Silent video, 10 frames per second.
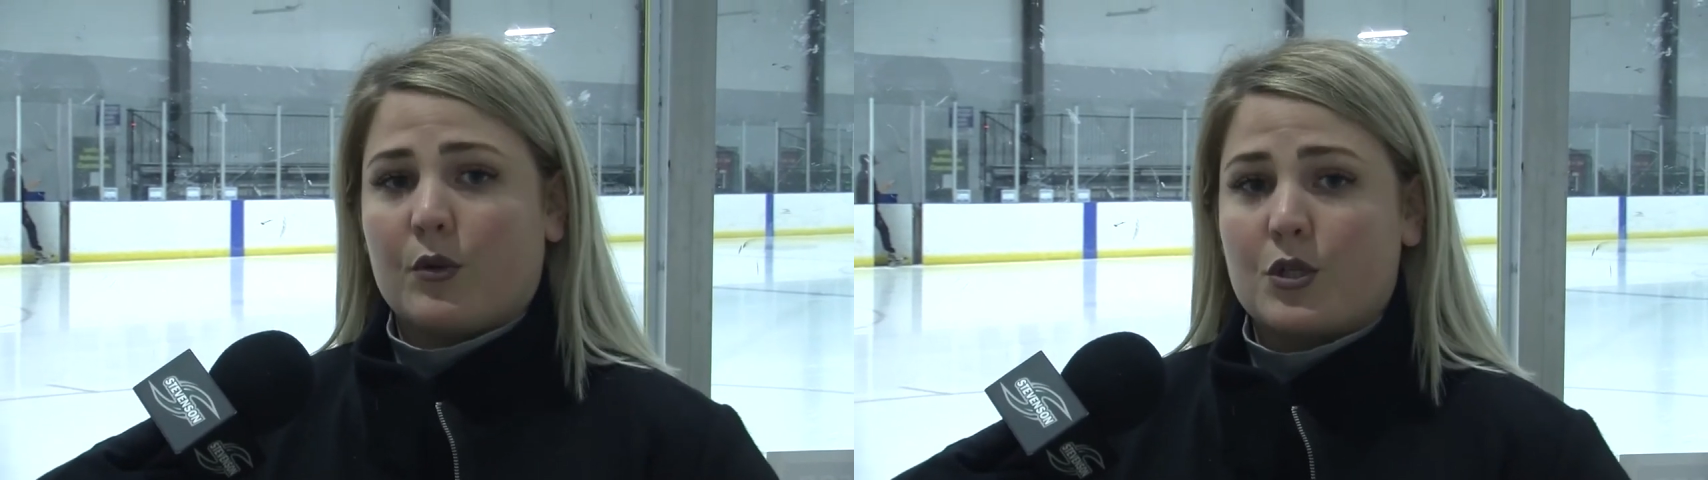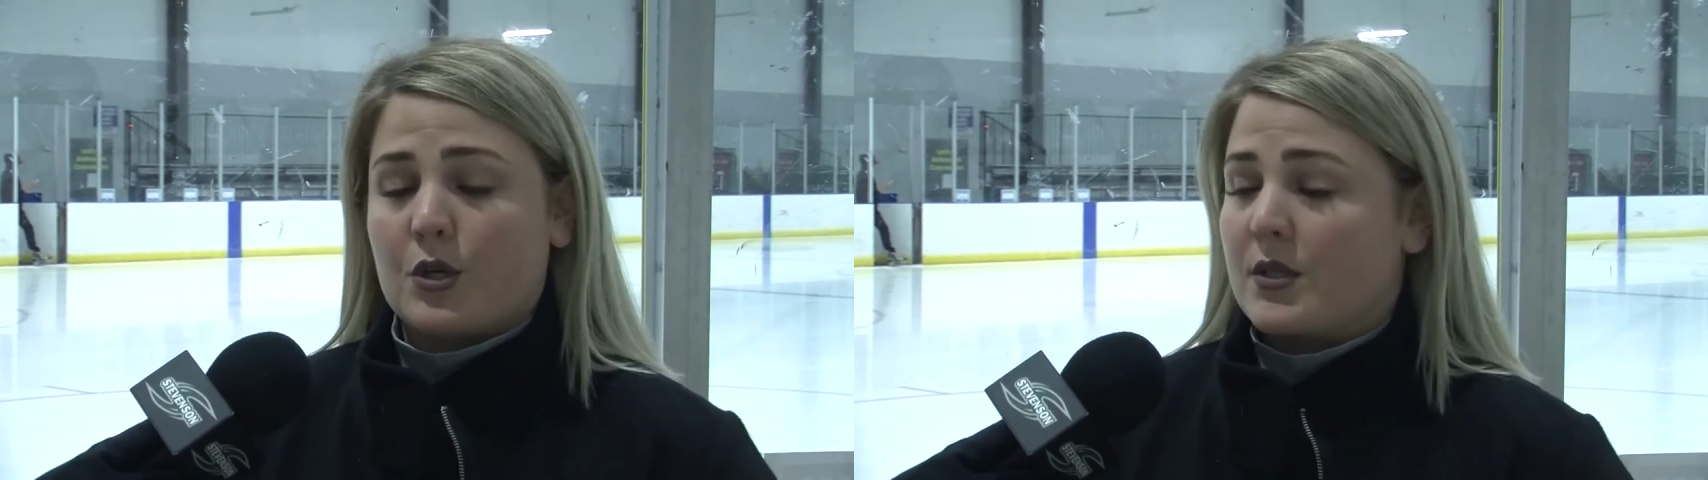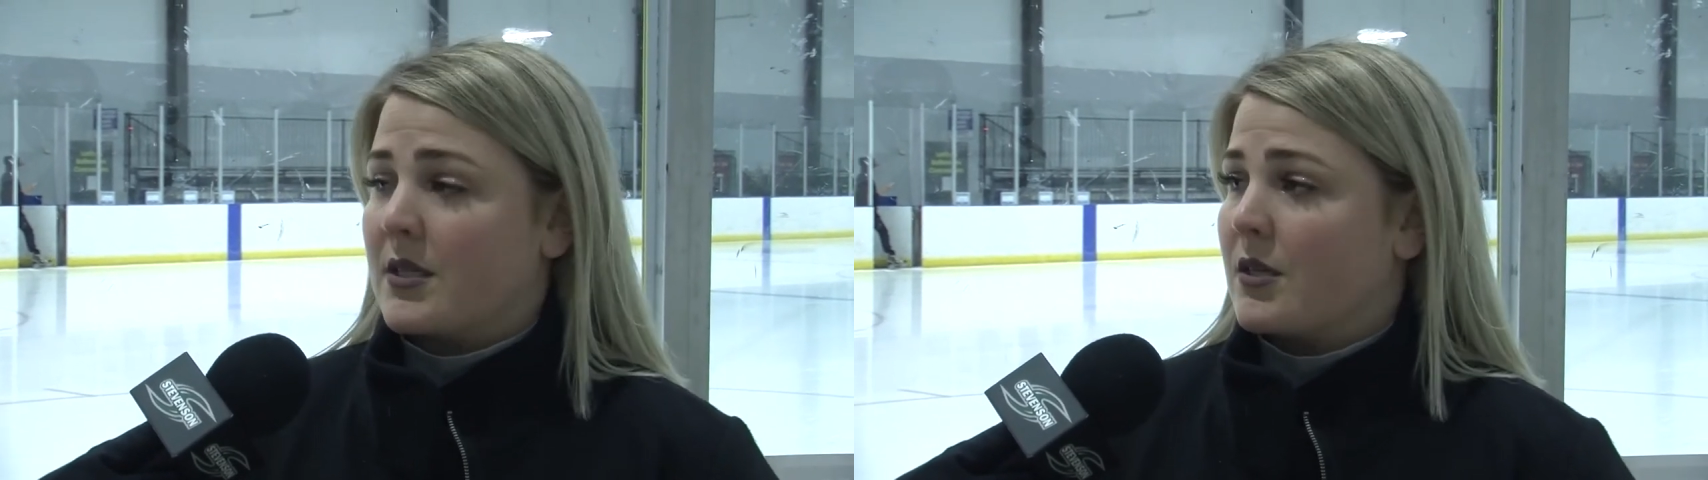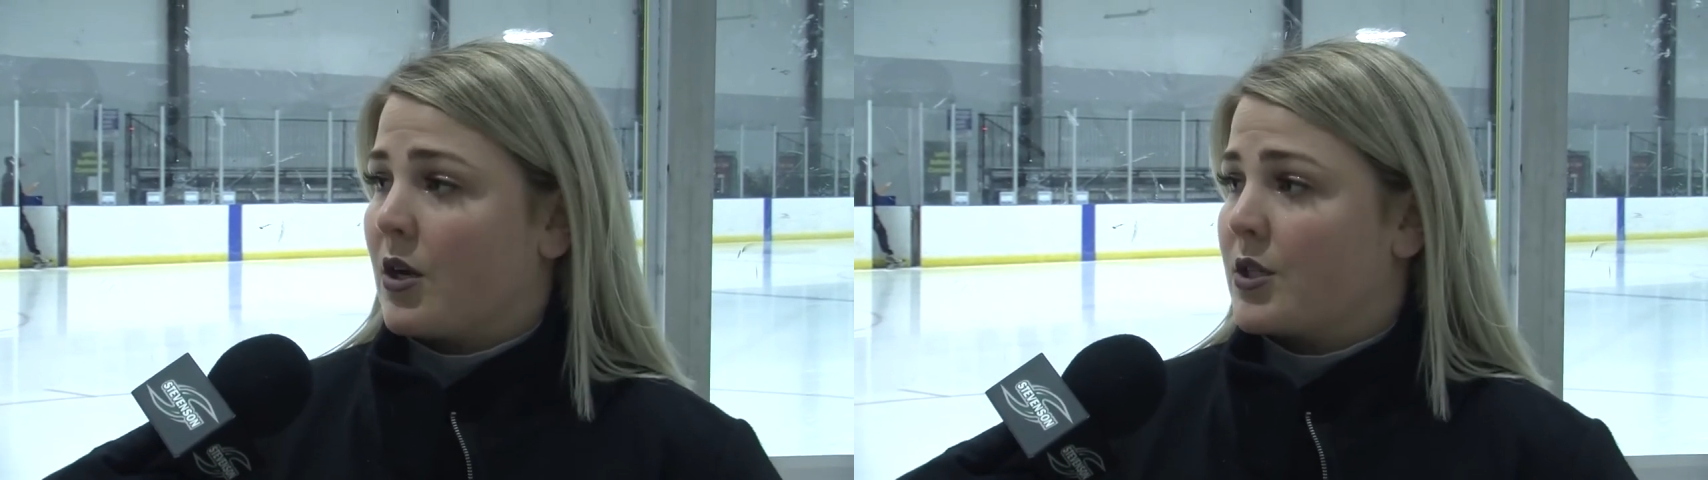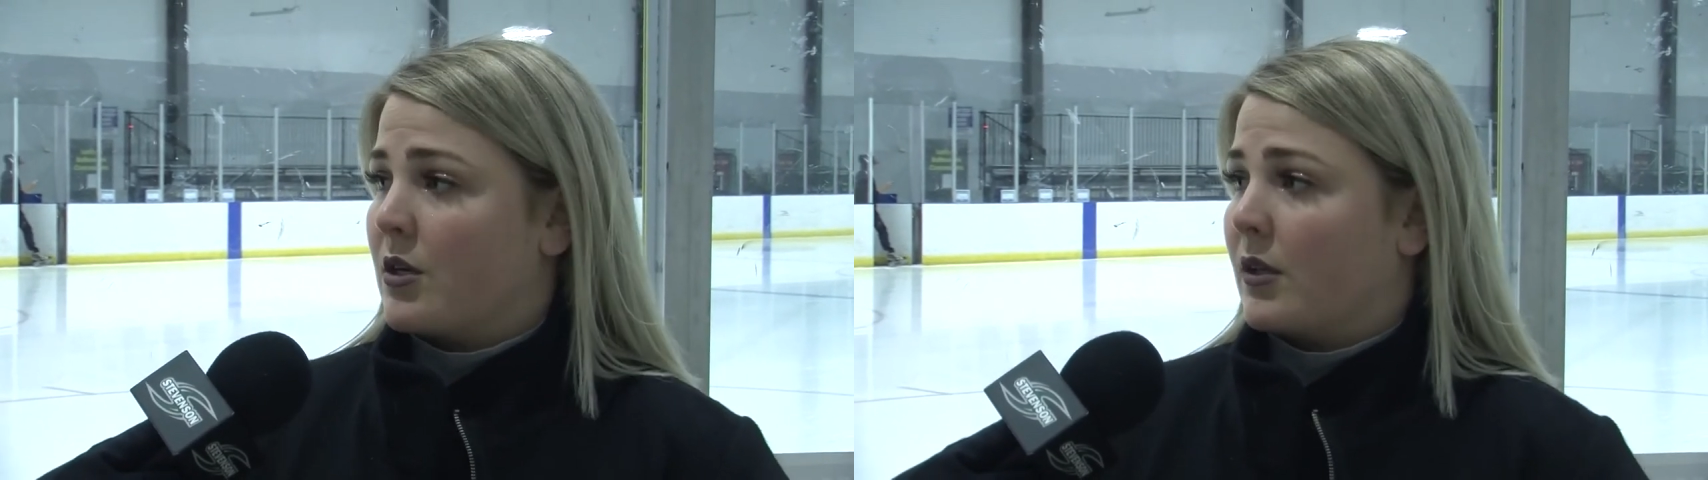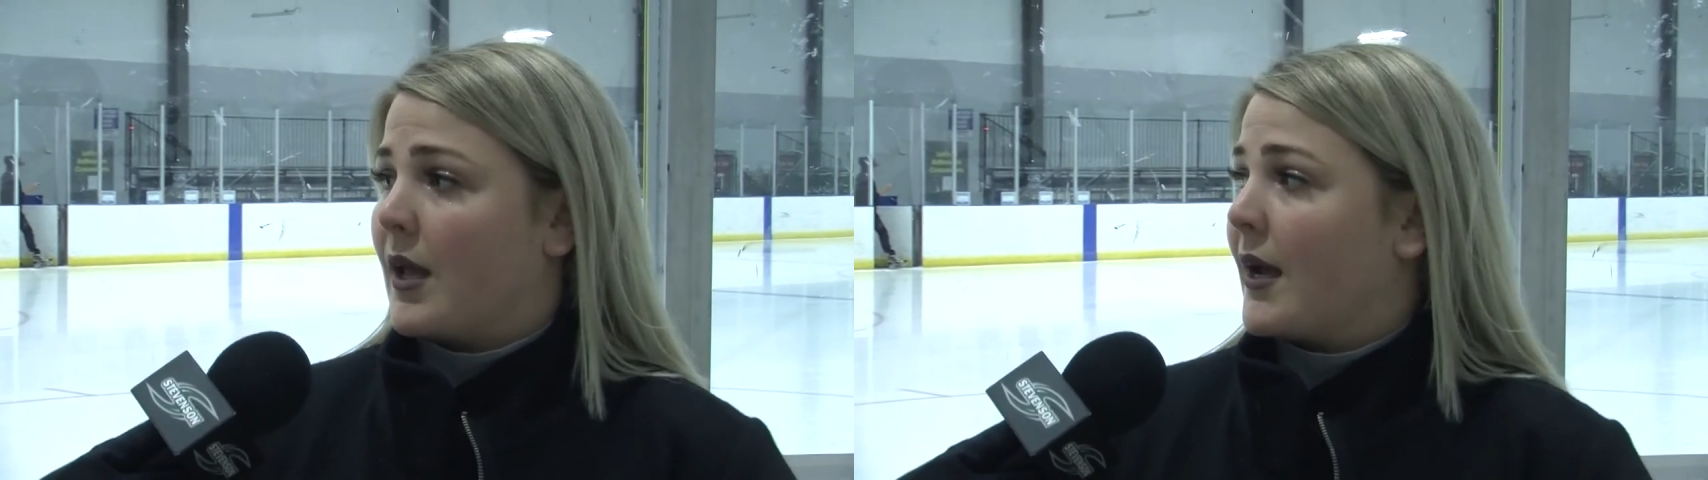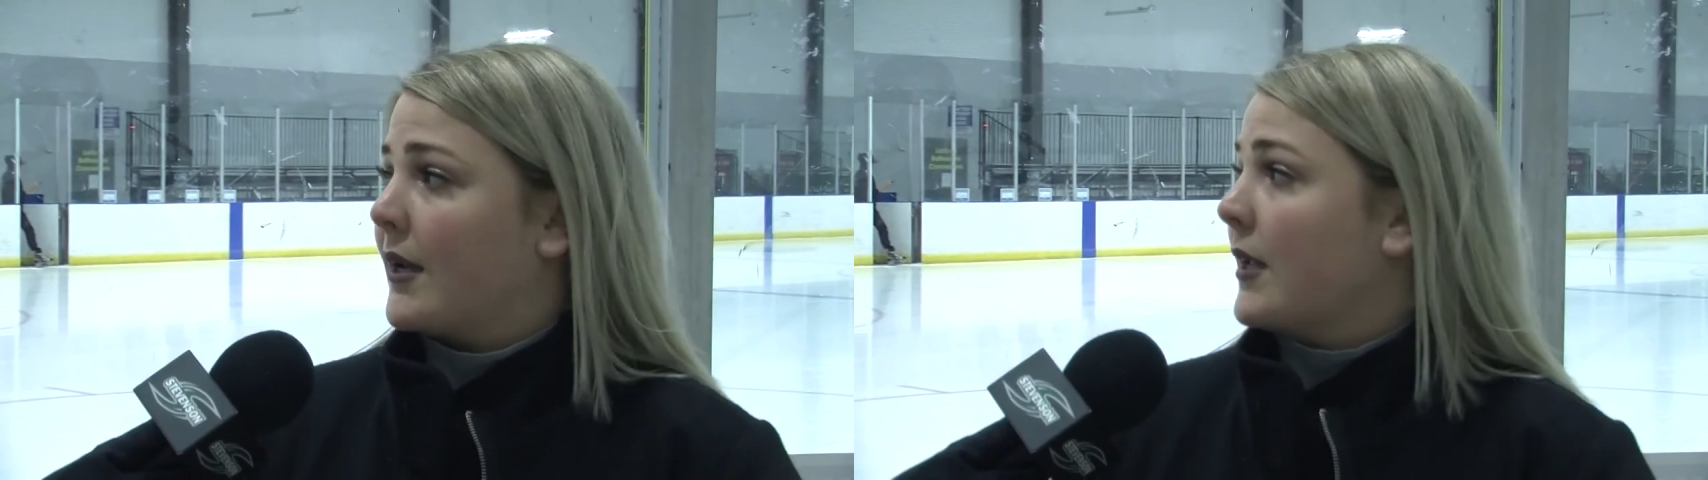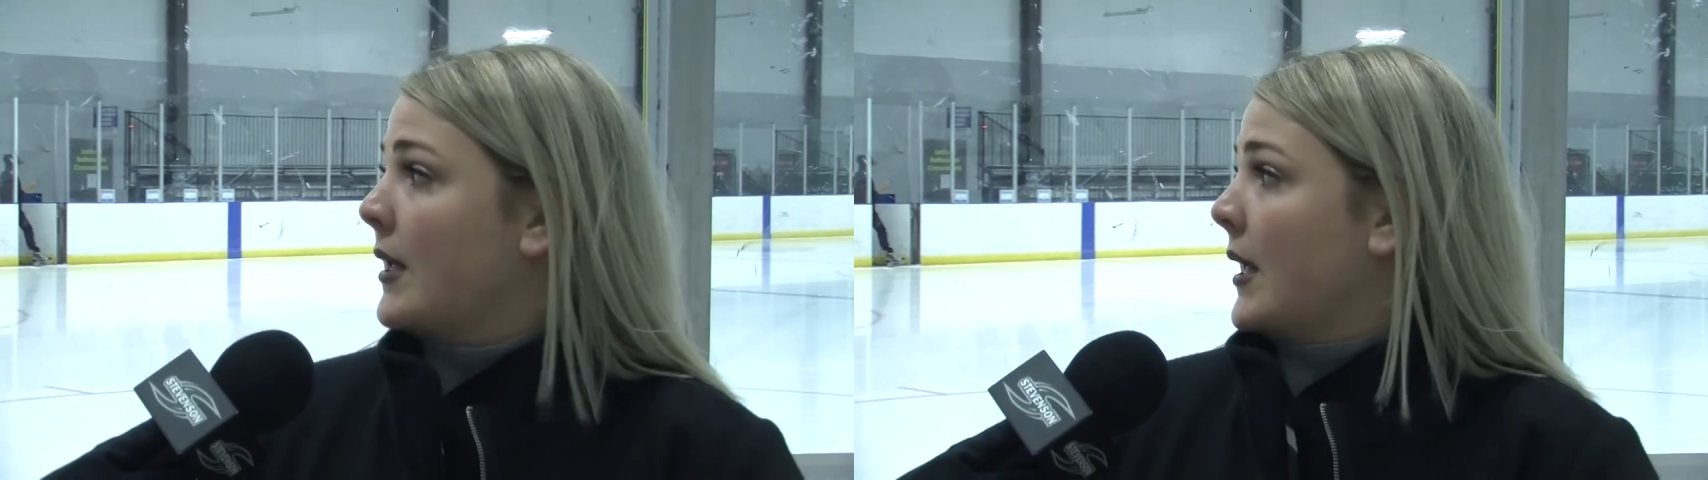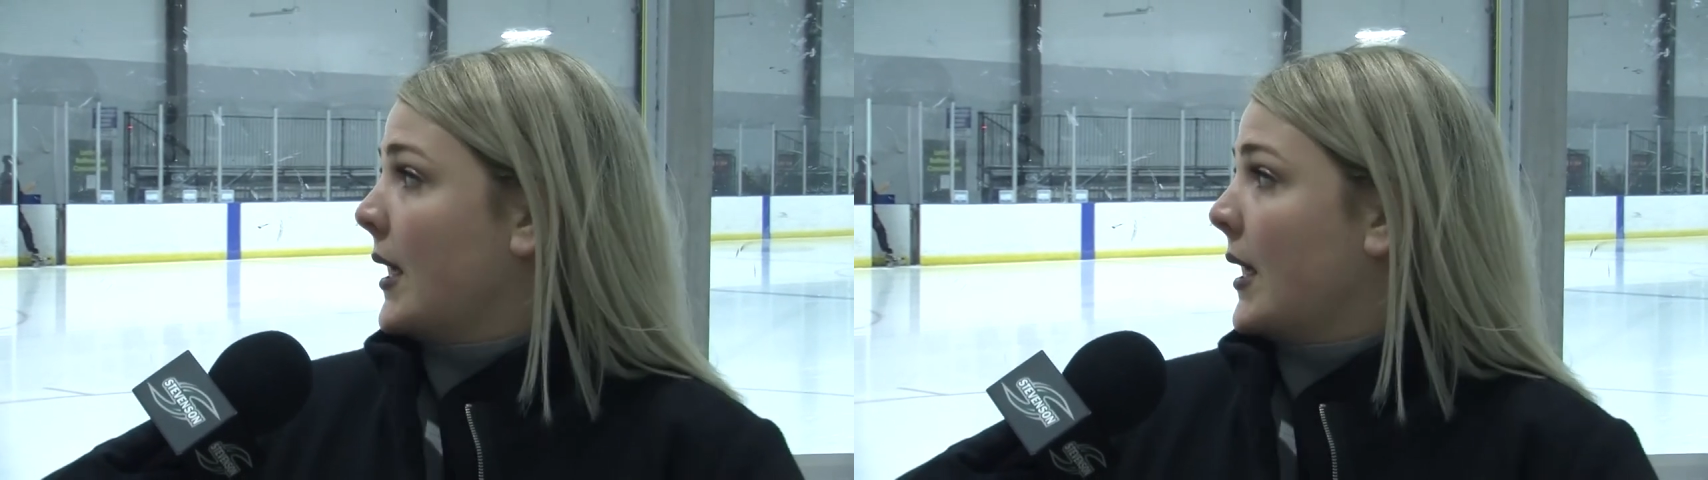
the Jersey auction online